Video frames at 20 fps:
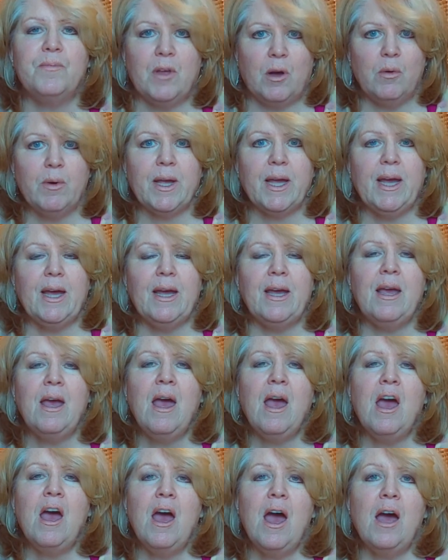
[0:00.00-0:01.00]
Okay,
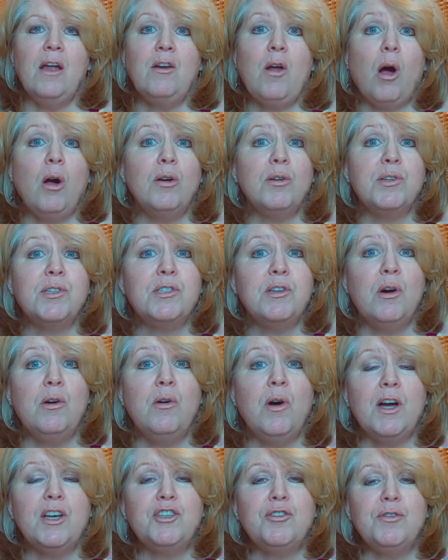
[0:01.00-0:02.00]
and
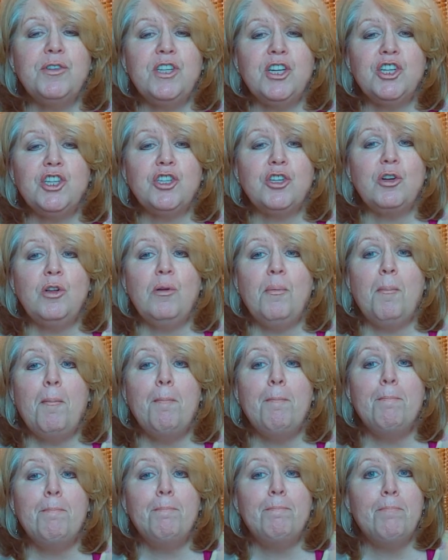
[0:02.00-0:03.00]
also a traditional
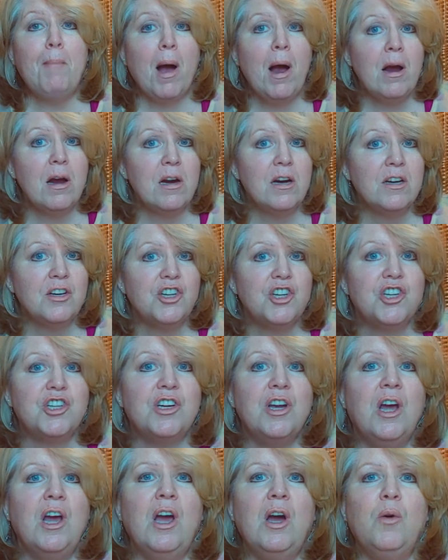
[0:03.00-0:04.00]

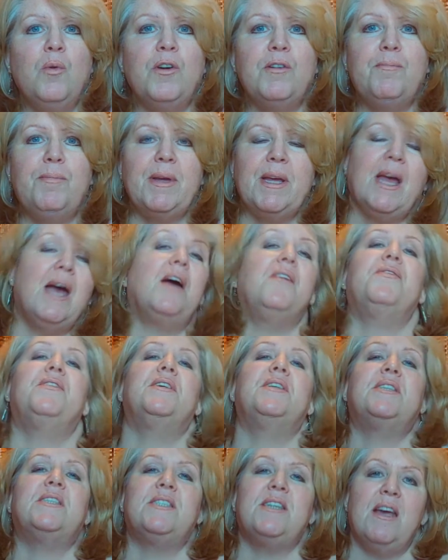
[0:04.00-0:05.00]
march would be at
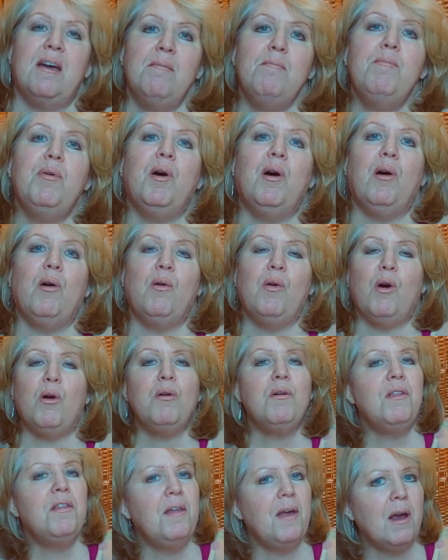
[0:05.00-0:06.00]
this tempo
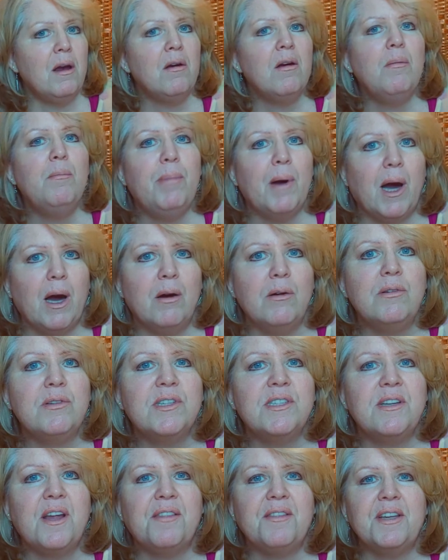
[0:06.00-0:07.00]
or
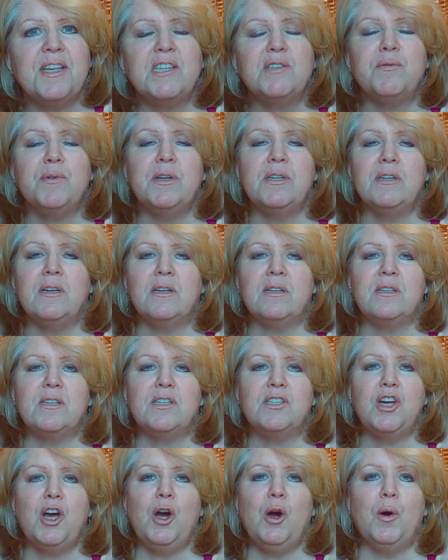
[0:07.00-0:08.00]
thereabouts. Nothing's written in
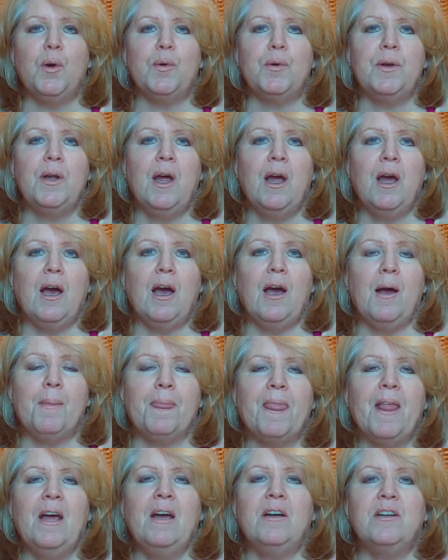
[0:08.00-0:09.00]
stone.
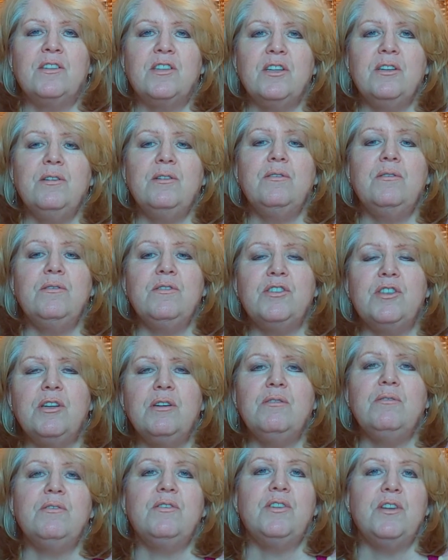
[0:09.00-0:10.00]
Doon,
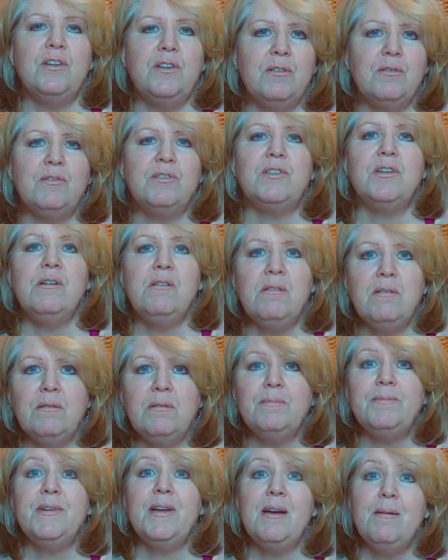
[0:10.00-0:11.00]
doon, doon,
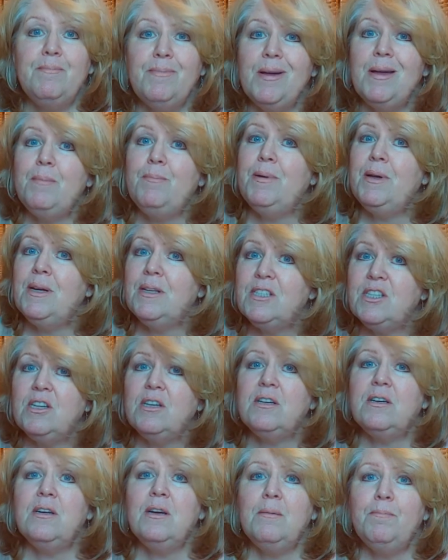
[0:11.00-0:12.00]
doon, da, ba, ba,
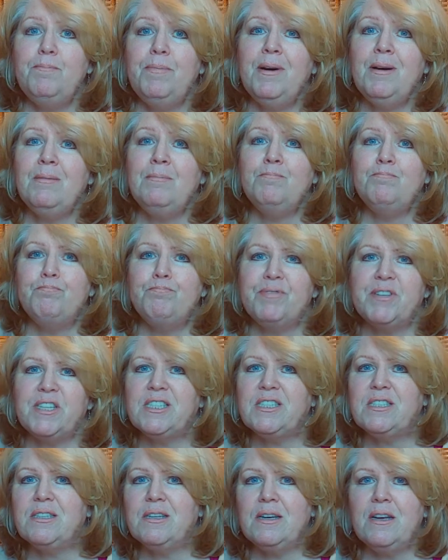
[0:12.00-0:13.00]
chicka, bum,
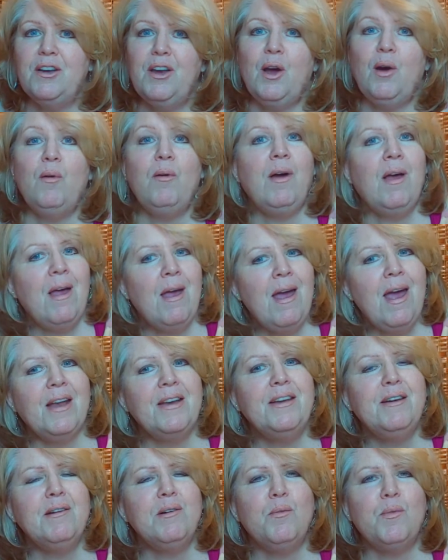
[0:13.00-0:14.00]
you know.
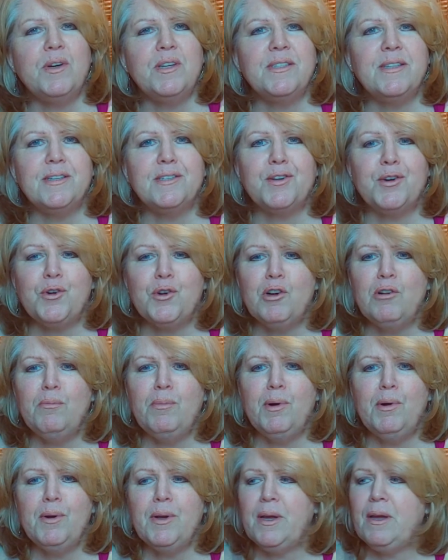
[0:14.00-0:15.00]
And here, what is this, Colonel
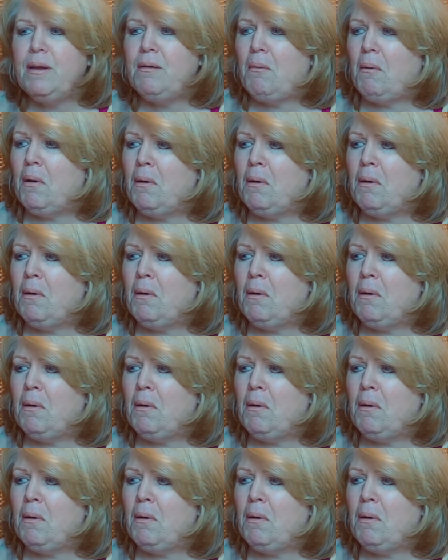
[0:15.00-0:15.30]
Bogey?